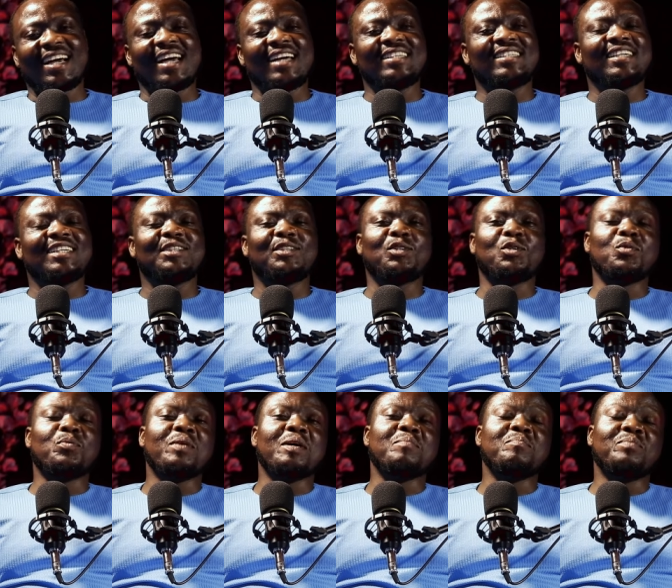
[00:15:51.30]
I just
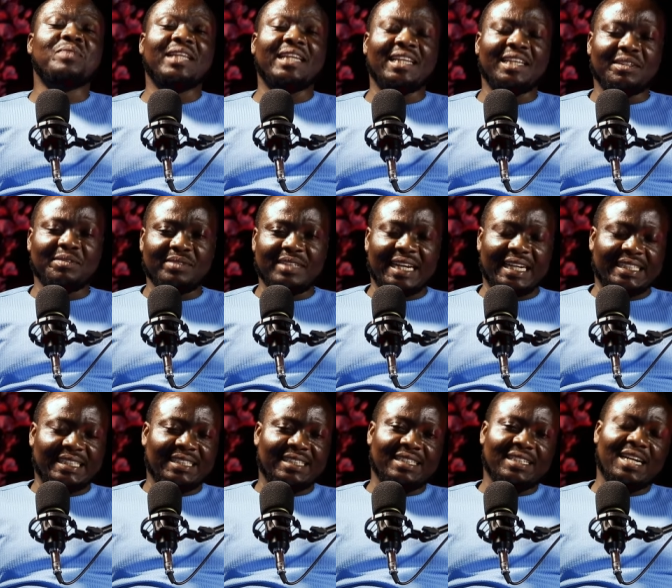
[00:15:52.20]
hope and believe
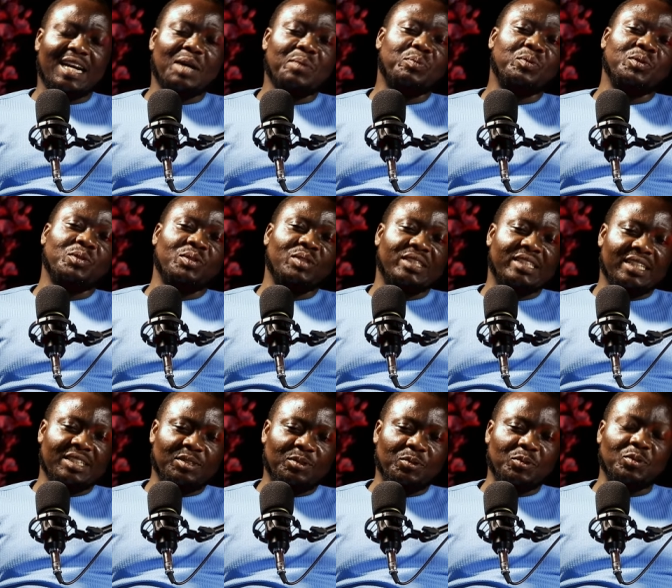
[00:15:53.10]
that our
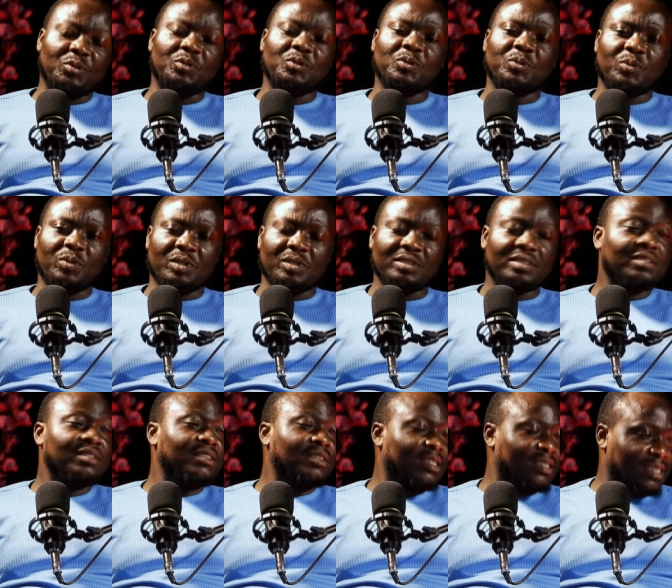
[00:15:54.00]
producers will do well.
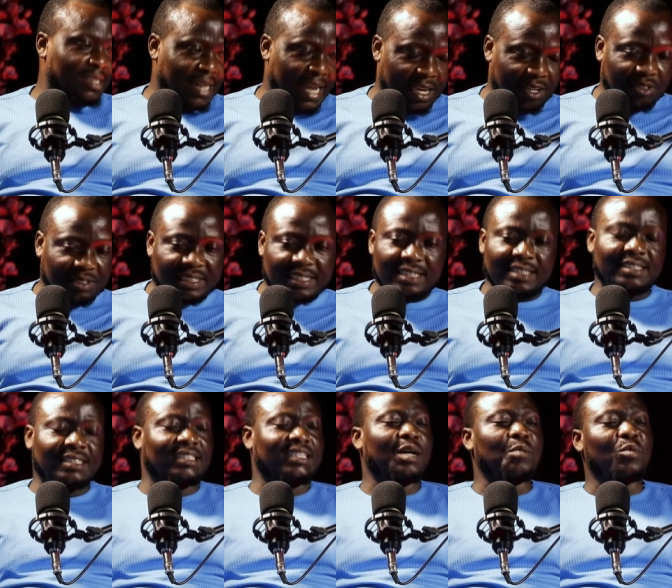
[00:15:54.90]
Uh, like you said,
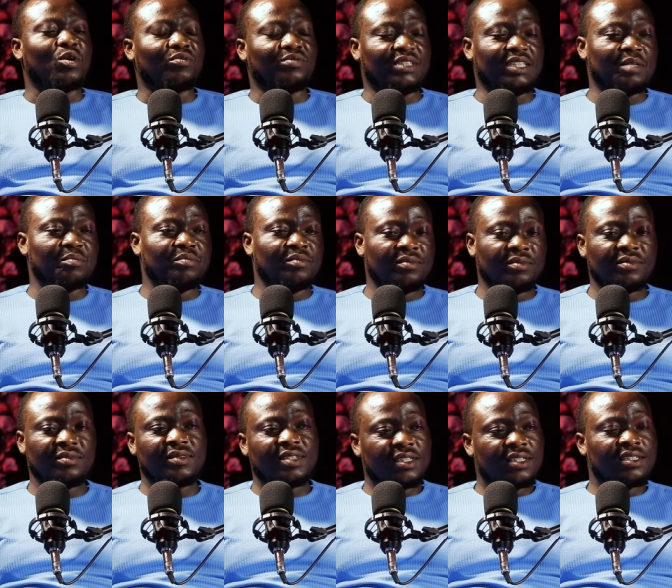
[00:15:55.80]
some of mm-hmm. them
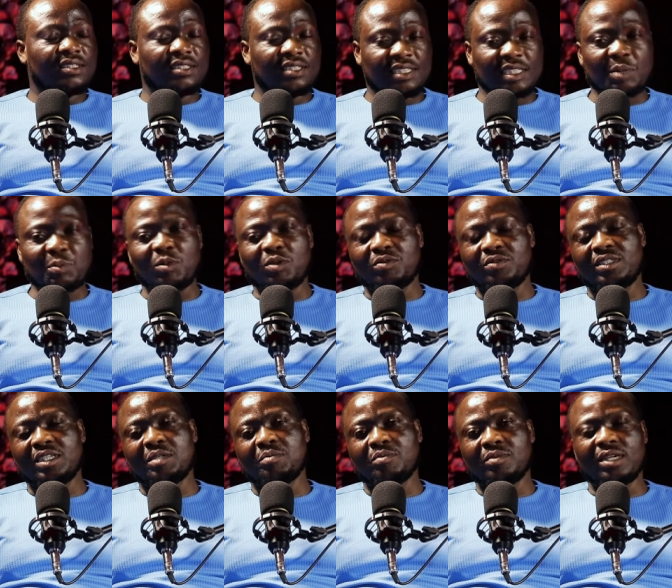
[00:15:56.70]
some yeah,
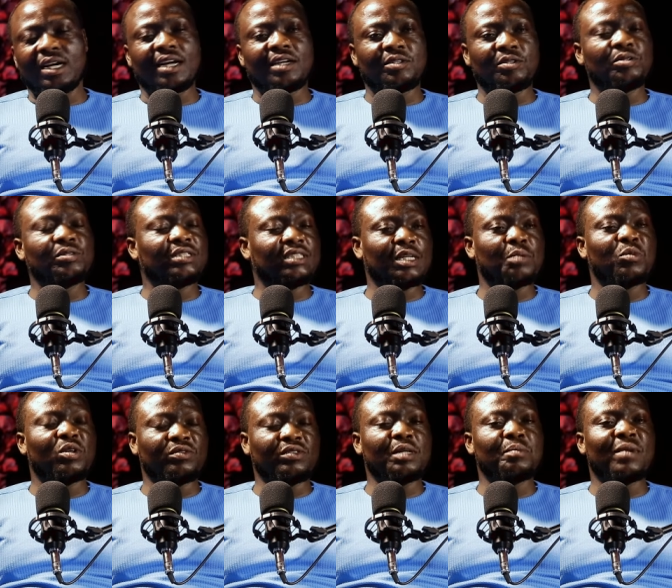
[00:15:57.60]
of them, I know of some
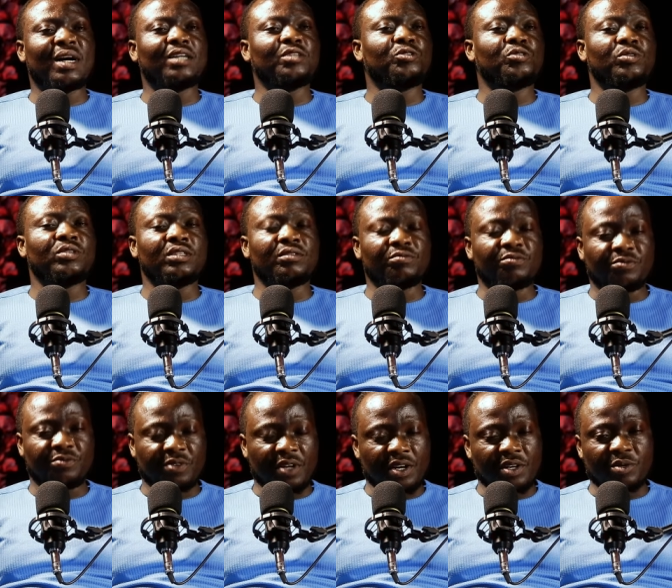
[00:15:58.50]
them. of them are doing
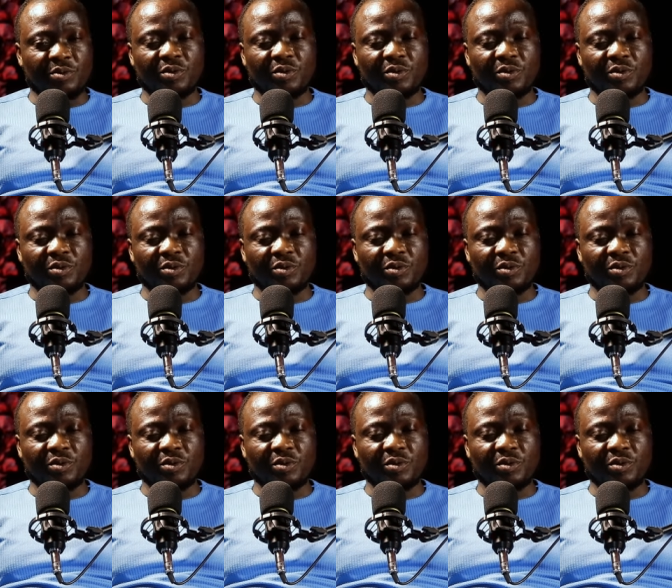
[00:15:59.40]
very